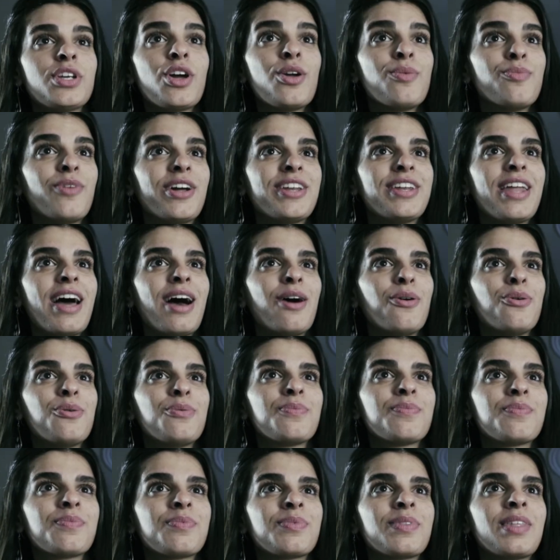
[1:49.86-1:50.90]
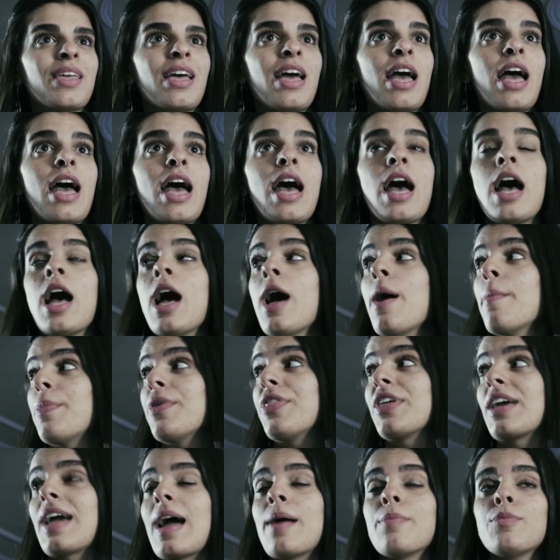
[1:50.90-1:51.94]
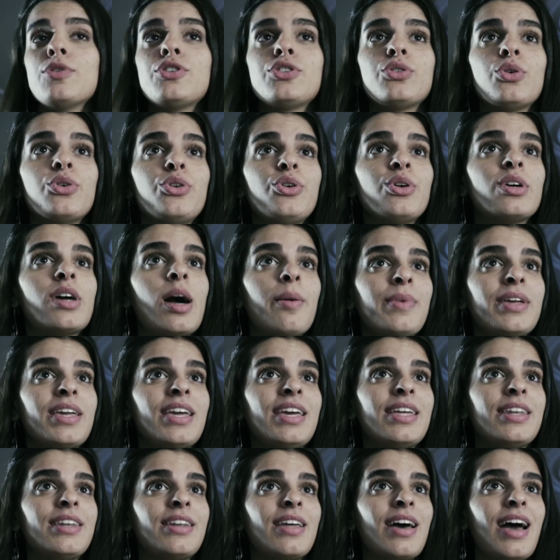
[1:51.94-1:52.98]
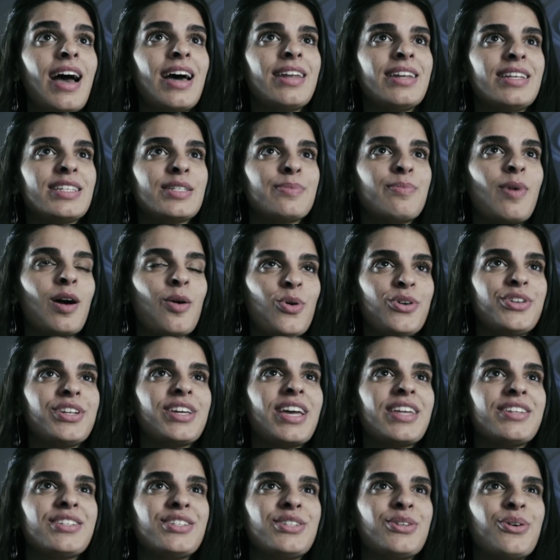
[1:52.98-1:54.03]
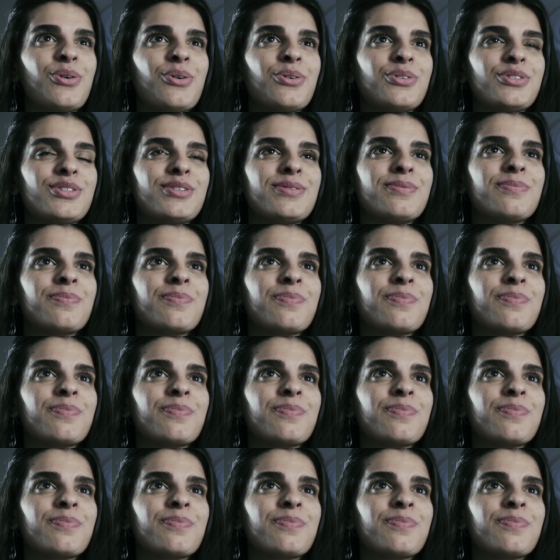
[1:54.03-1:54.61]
home right now, but the camera saw you coming in, and it's my word against yours.